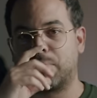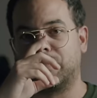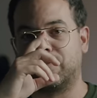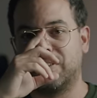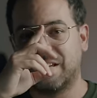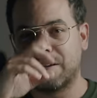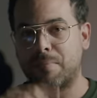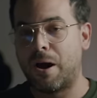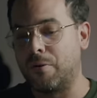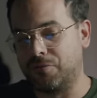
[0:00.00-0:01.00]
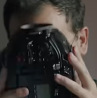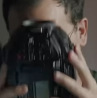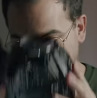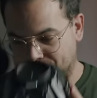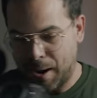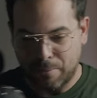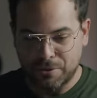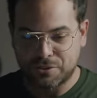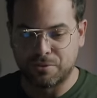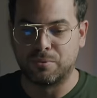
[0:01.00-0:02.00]
and think about this camera and
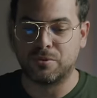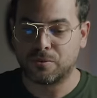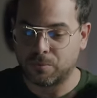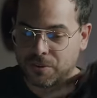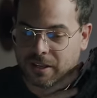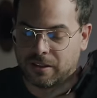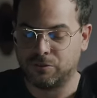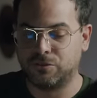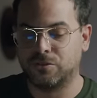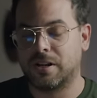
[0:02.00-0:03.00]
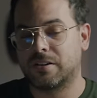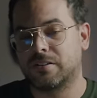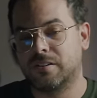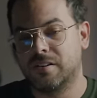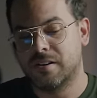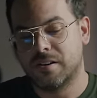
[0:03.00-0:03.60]
this computer, what they can do together,